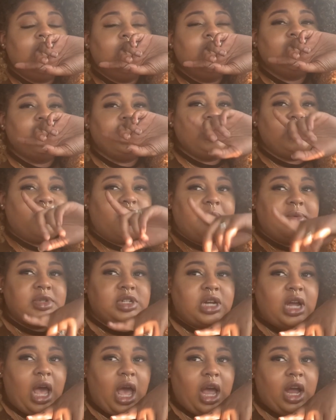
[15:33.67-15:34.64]
She's from
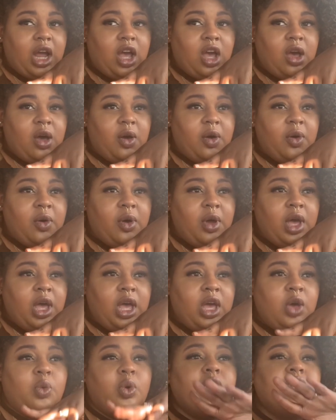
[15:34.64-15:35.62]
Chicago.
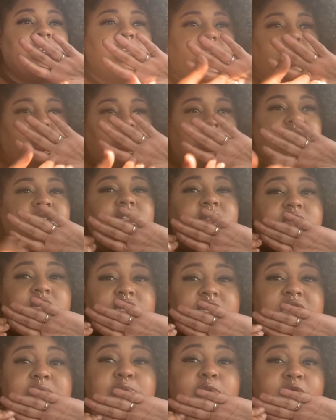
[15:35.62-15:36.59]
Well, she
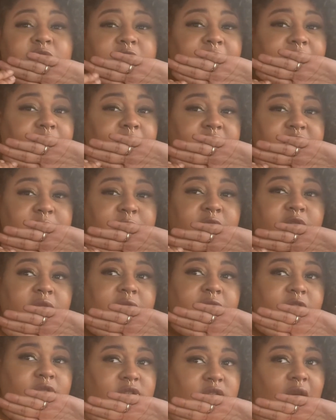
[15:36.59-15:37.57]
just moved here. She moved
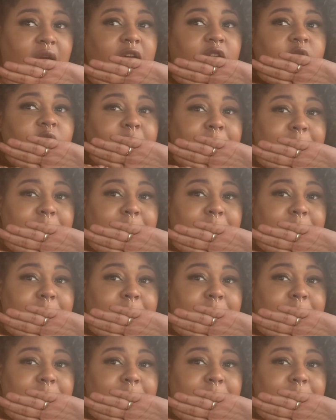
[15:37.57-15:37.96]
here from Chicago in